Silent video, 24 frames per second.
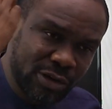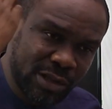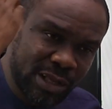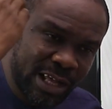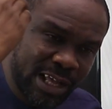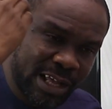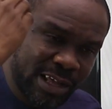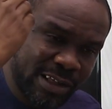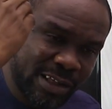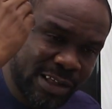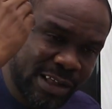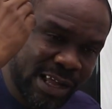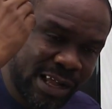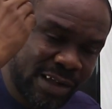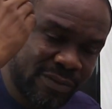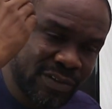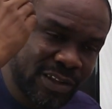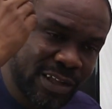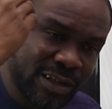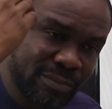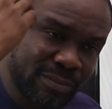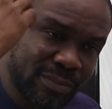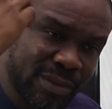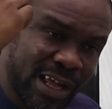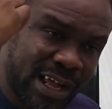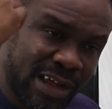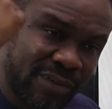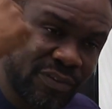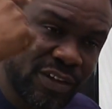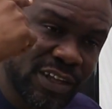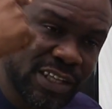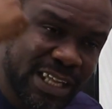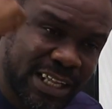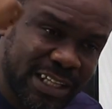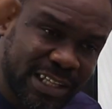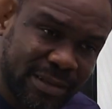have
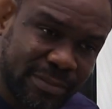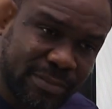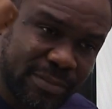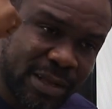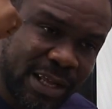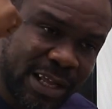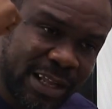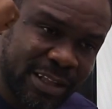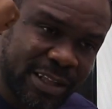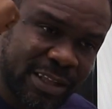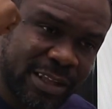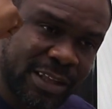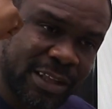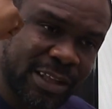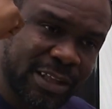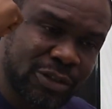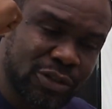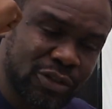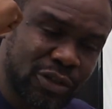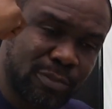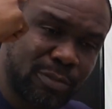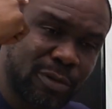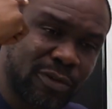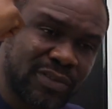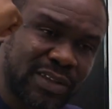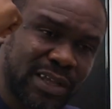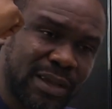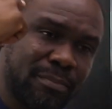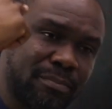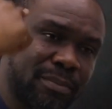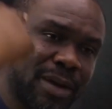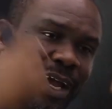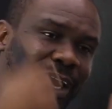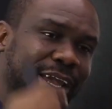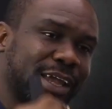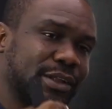it at the top of their
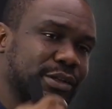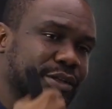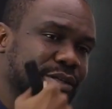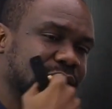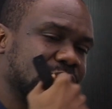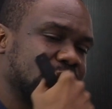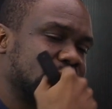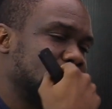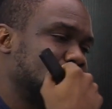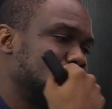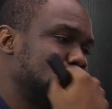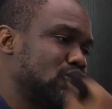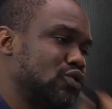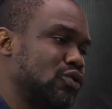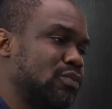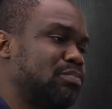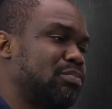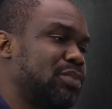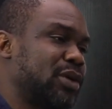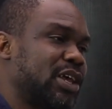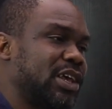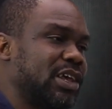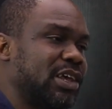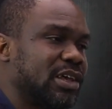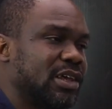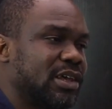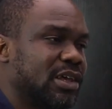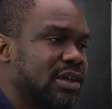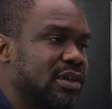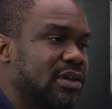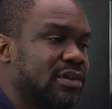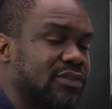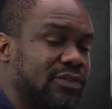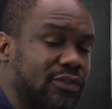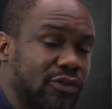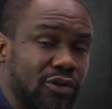mind to pay
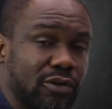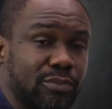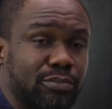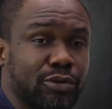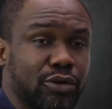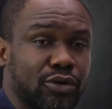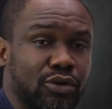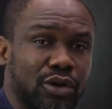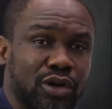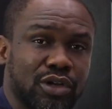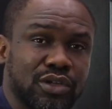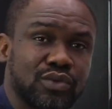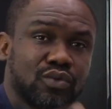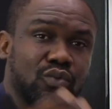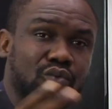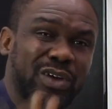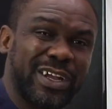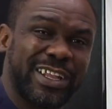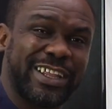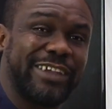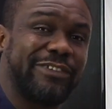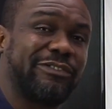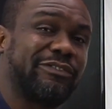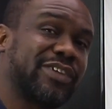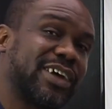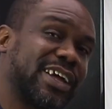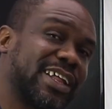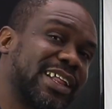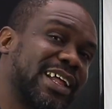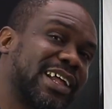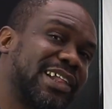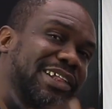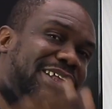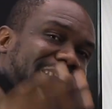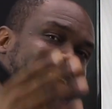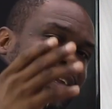for your product when it
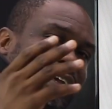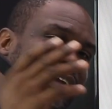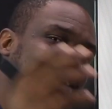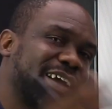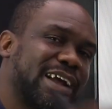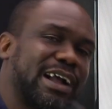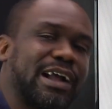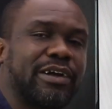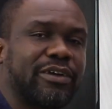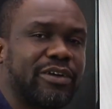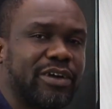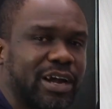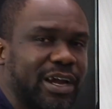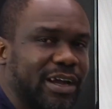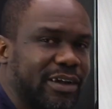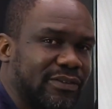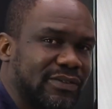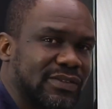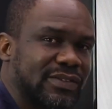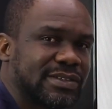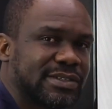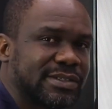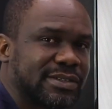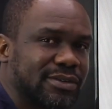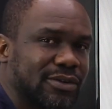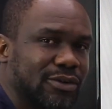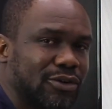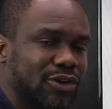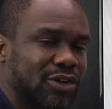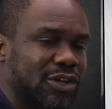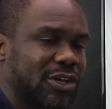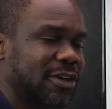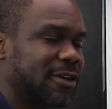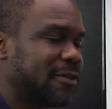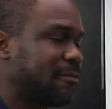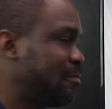finally arrives.
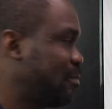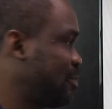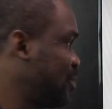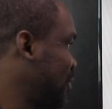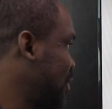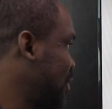Okay.